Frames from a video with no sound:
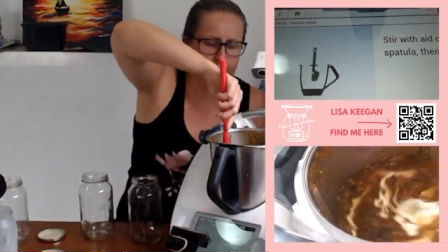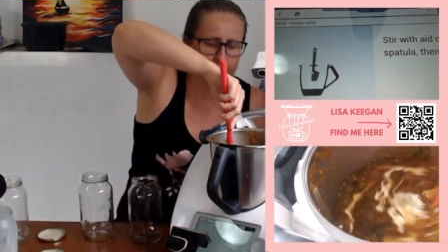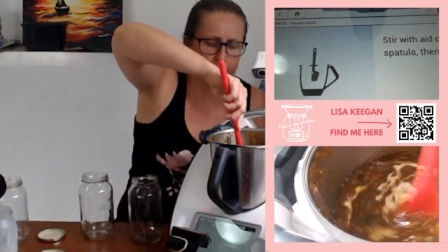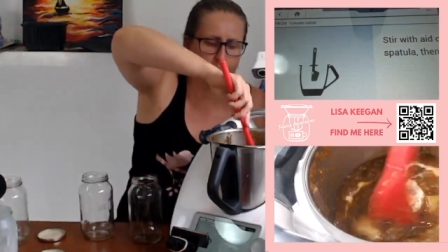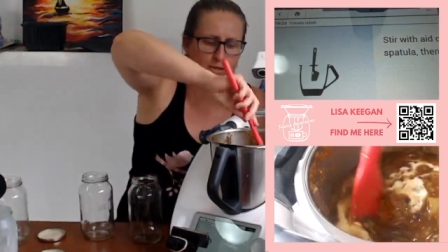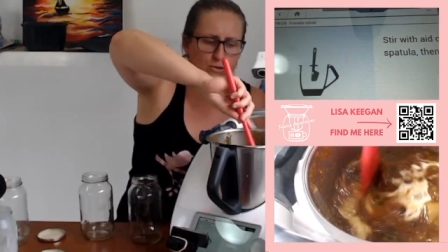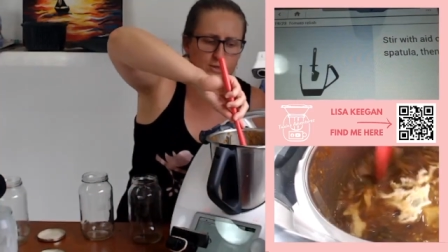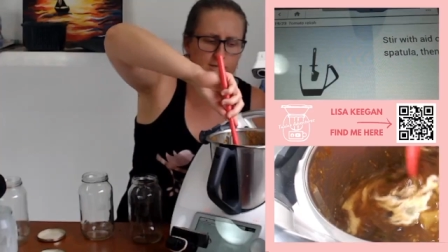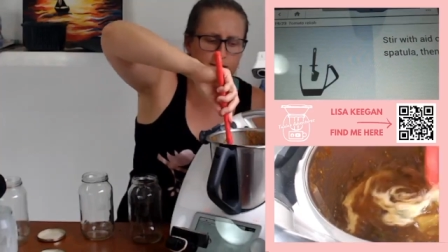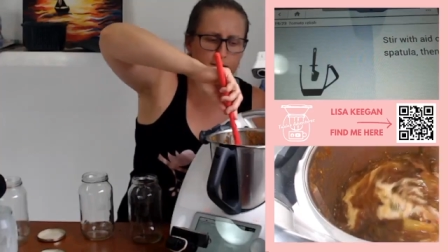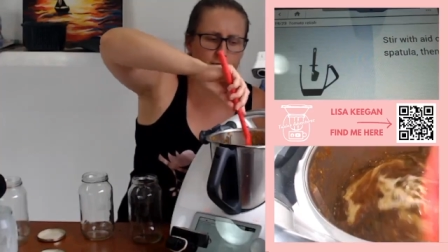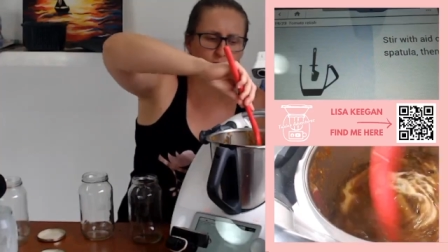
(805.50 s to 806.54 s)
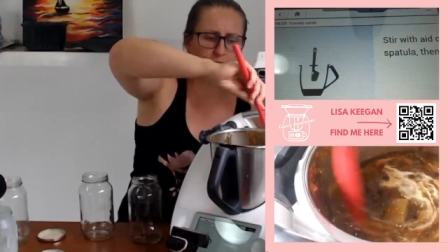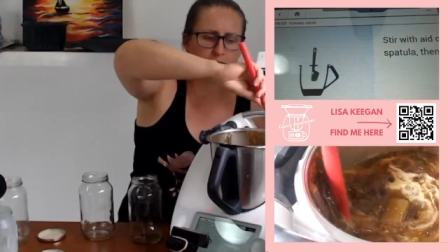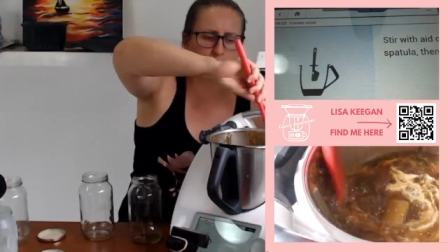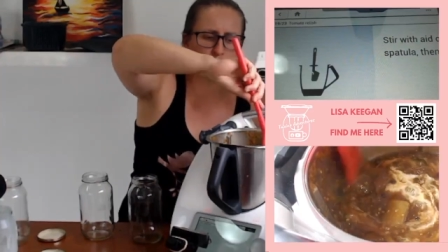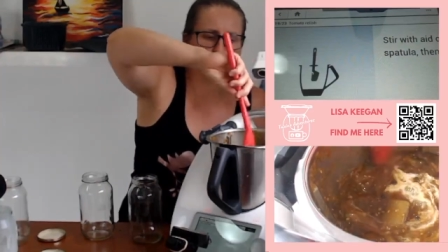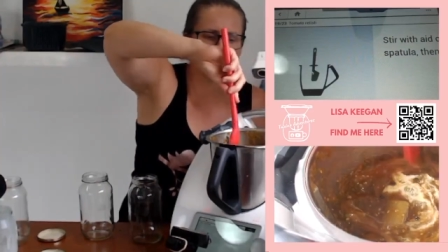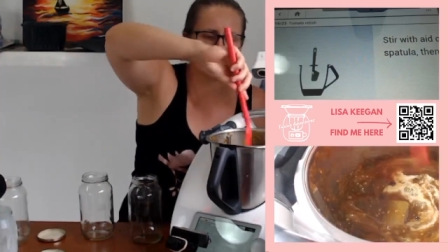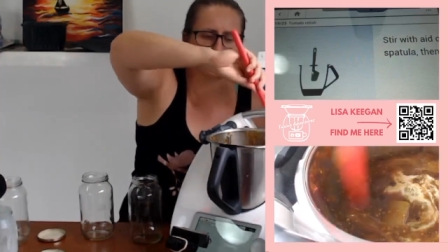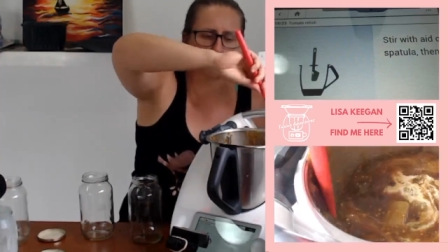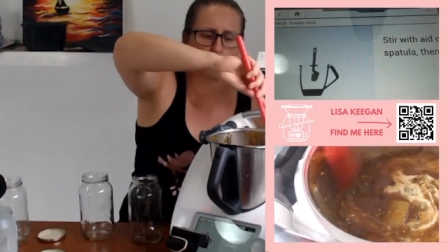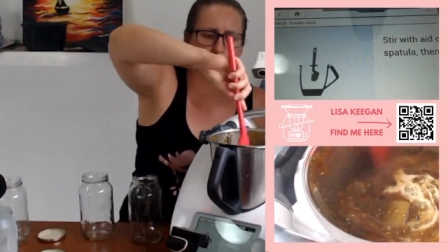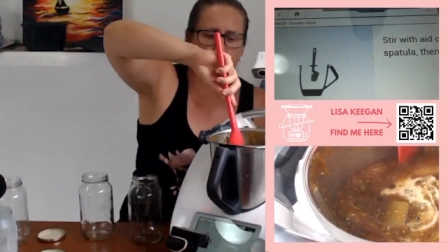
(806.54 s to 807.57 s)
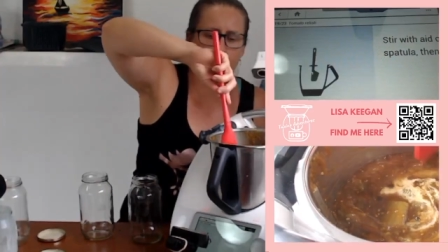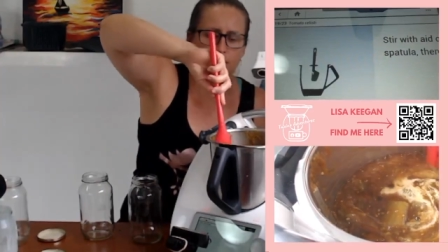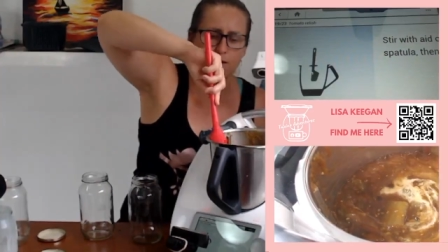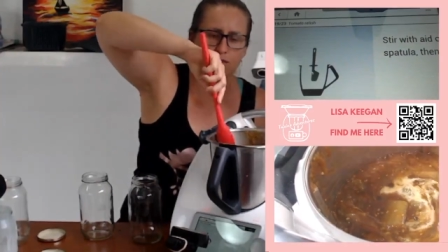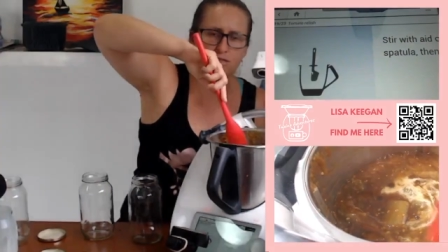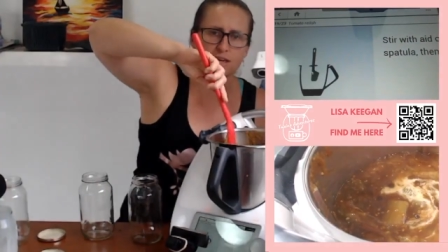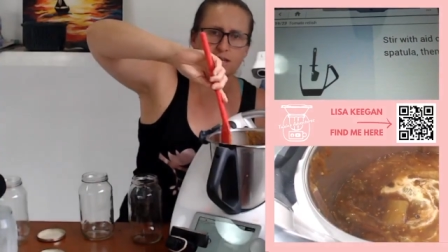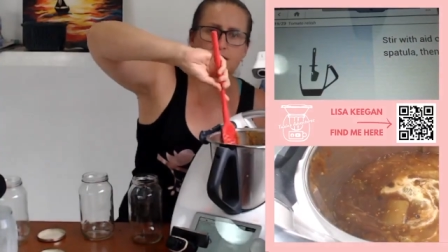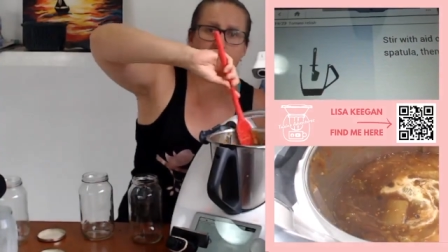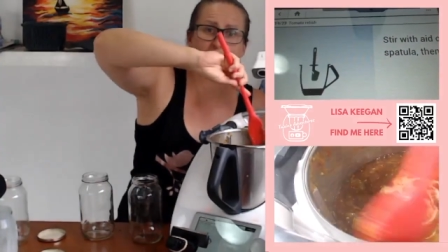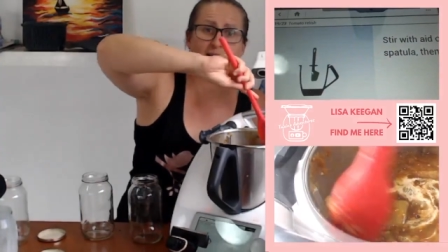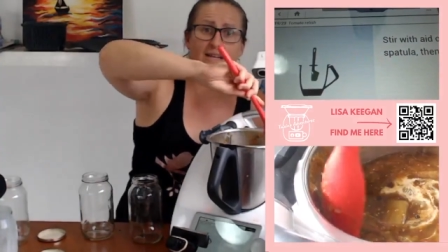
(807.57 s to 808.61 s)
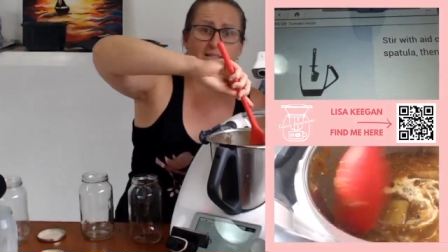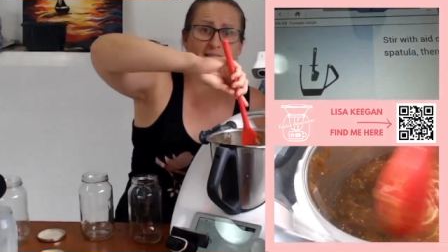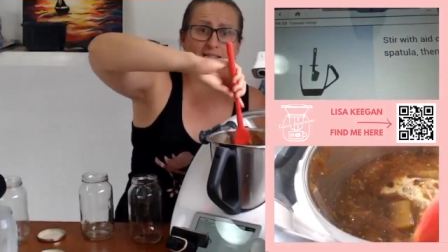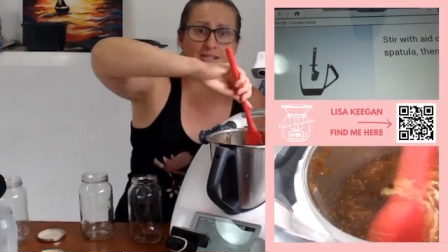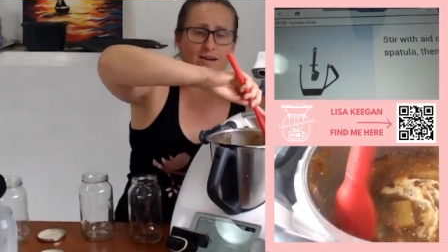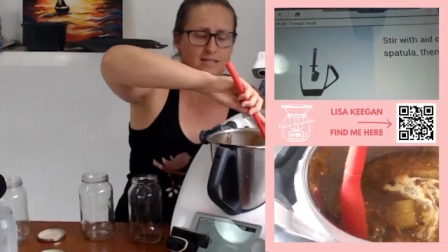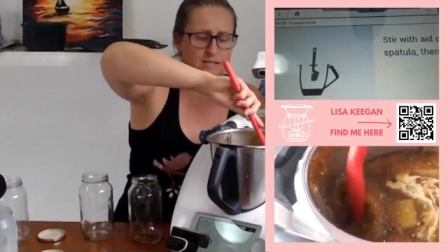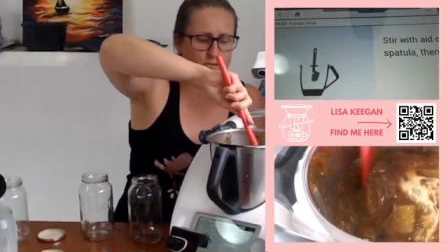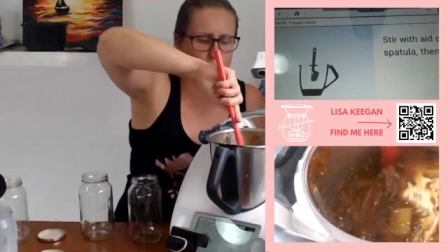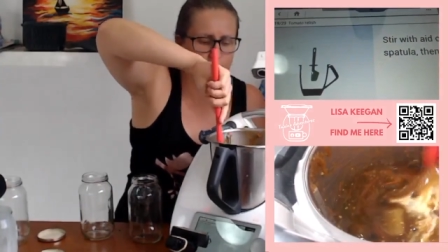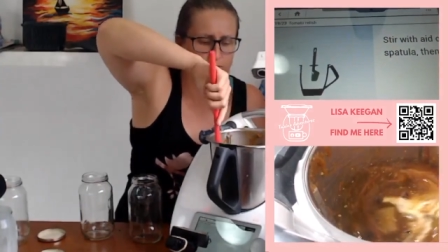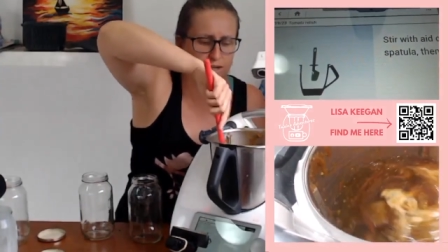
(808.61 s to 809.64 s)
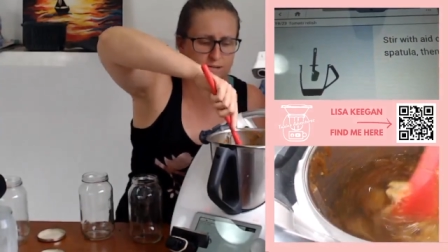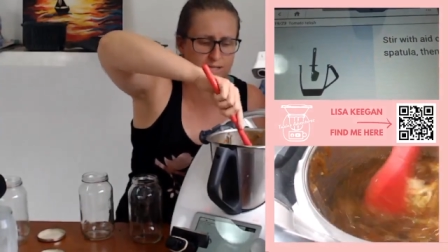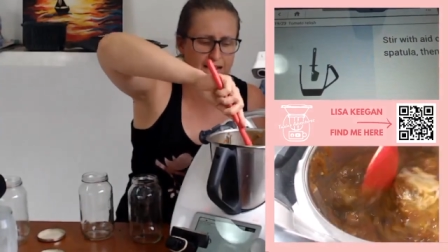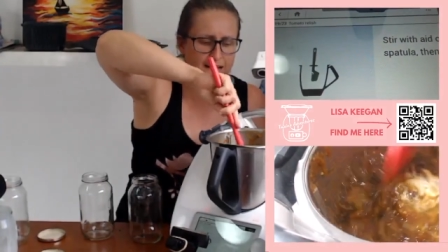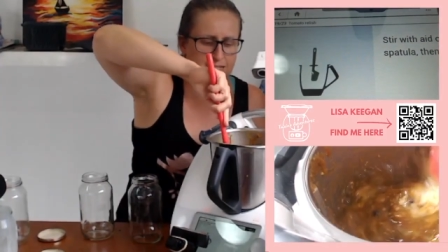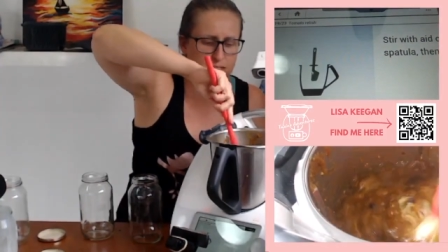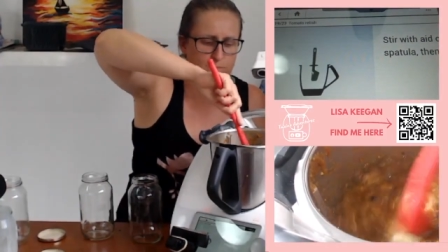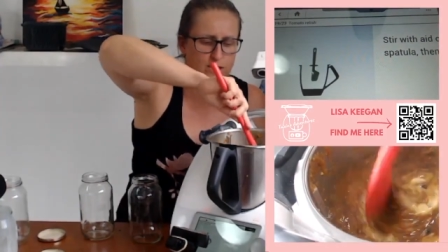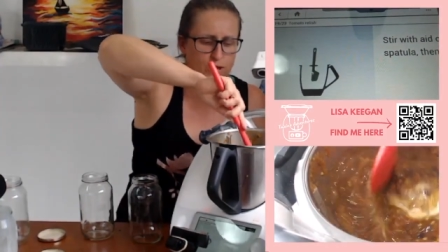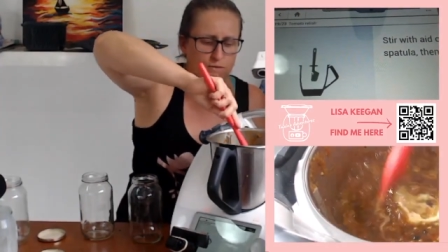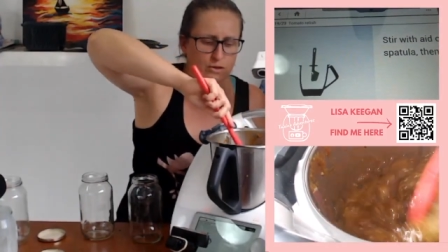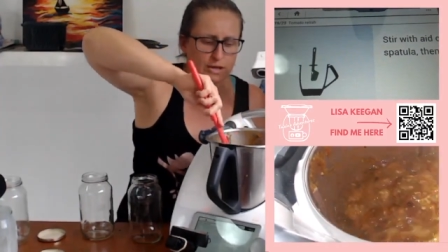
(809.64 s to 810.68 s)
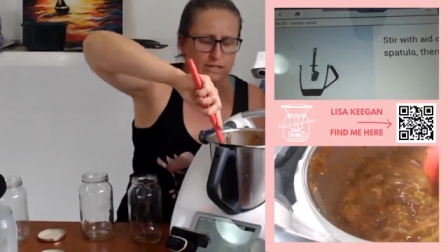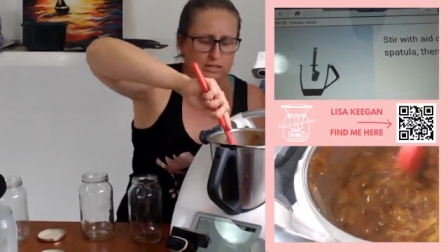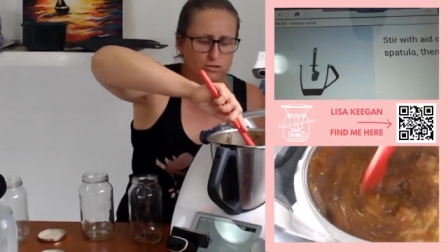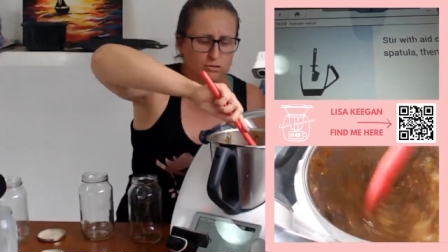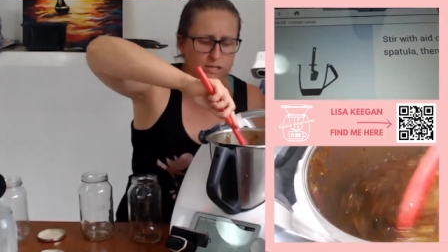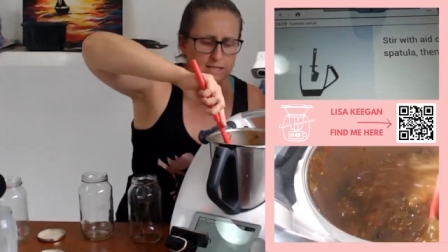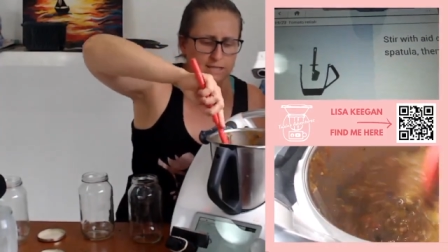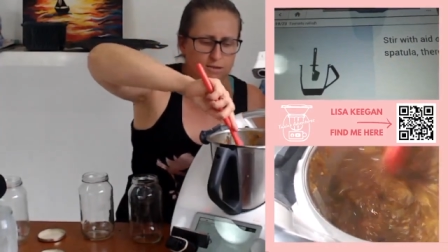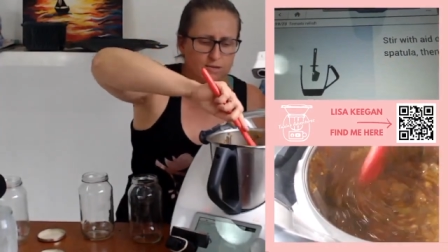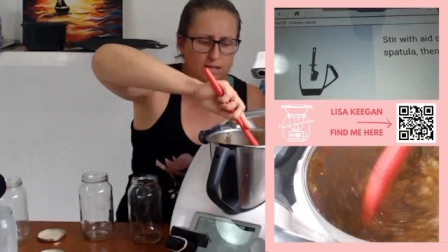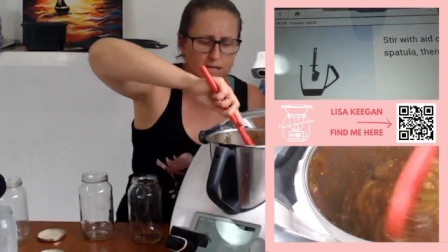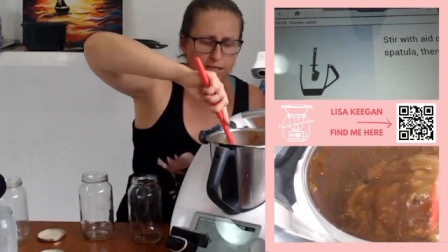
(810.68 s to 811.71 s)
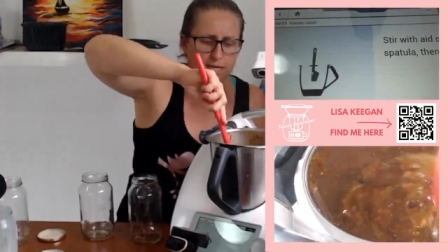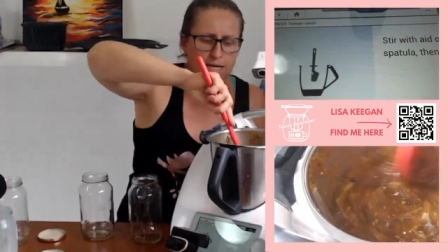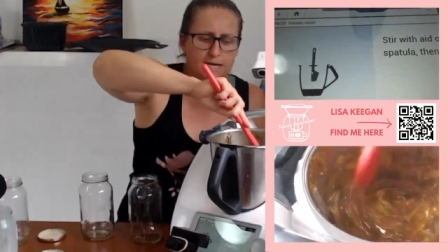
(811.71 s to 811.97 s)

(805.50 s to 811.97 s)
Now, because it's over 90 degrees, corn flour thickens. So that's the science of corn flour, is it has to be over 90 degrees to thicken.